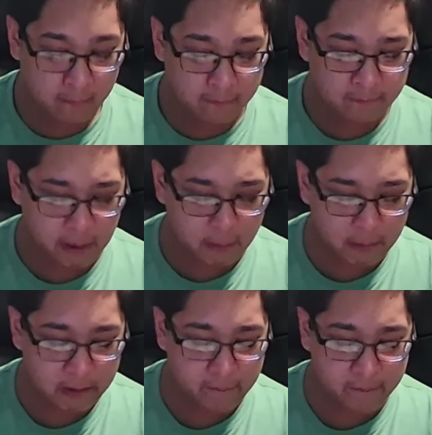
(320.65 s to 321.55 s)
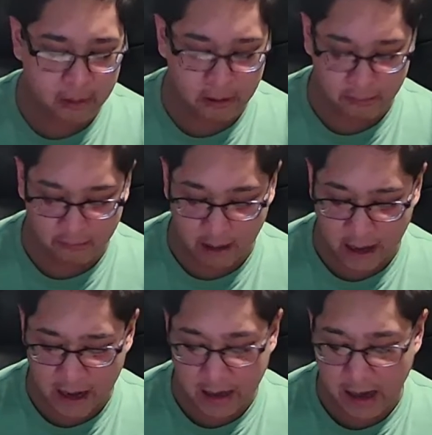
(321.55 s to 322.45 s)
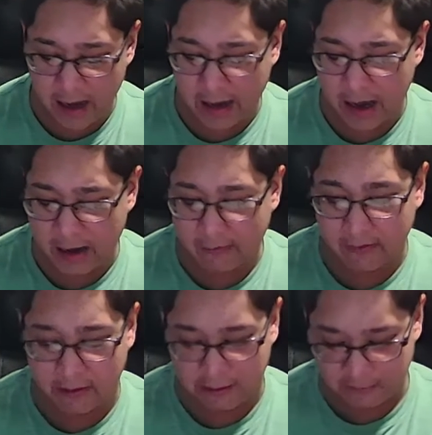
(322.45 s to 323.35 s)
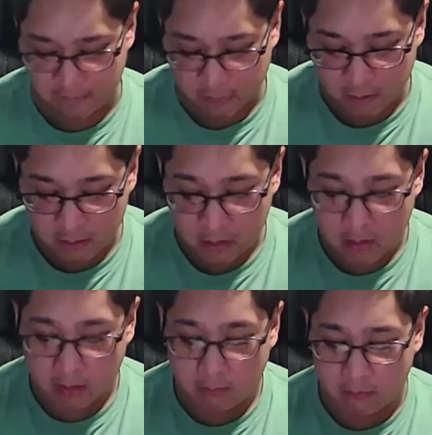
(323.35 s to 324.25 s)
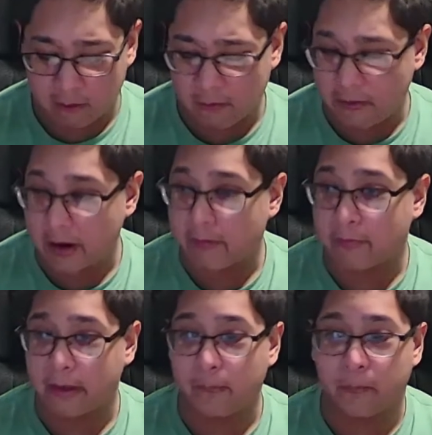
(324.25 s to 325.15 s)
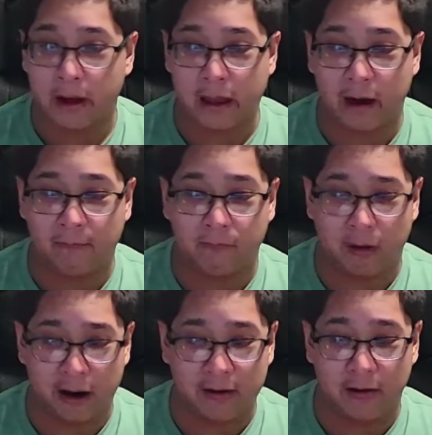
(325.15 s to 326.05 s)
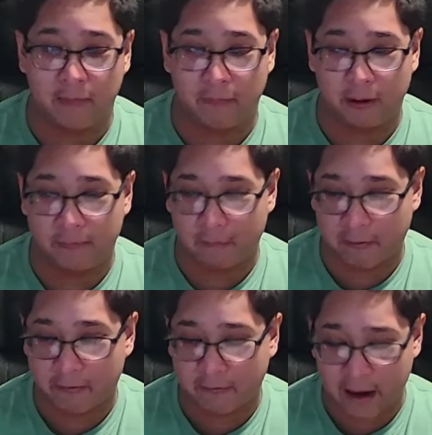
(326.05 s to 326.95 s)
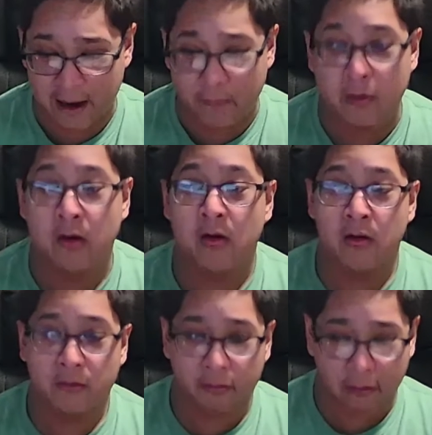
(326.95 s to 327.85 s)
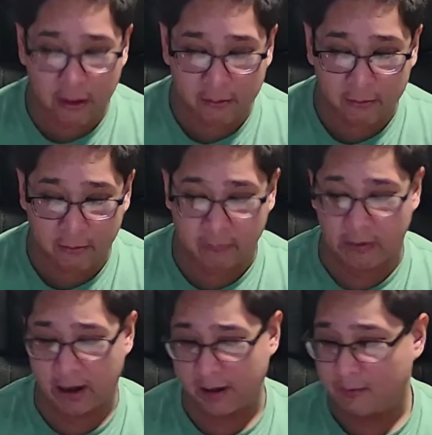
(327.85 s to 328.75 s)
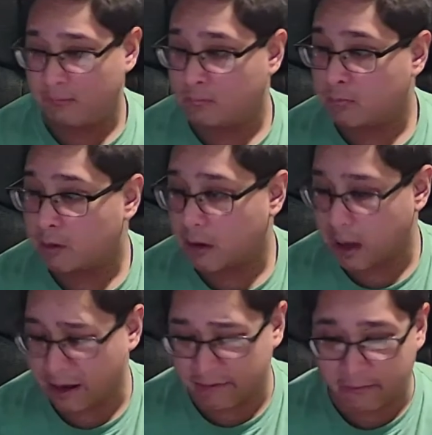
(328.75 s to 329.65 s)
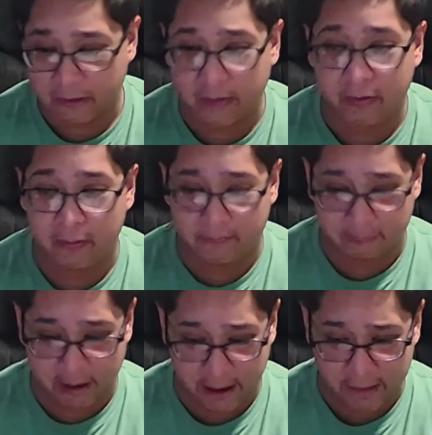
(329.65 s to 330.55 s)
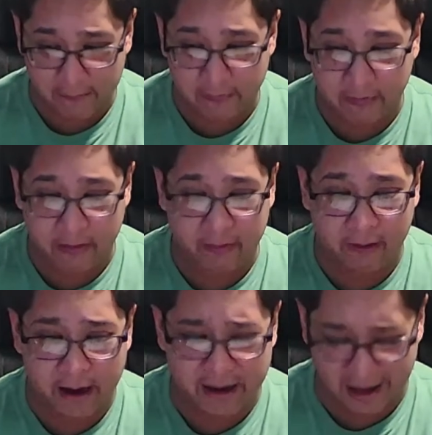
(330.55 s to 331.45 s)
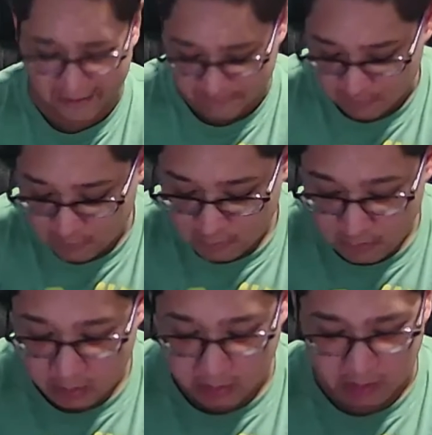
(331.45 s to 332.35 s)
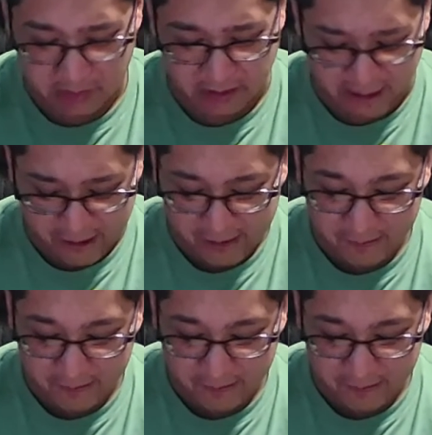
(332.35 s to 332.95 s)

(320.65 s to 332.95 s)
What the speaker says: February 1st at Atlanta, we're going to see playoff Rondo for the first time since the trade and since the free agency signing. Okay?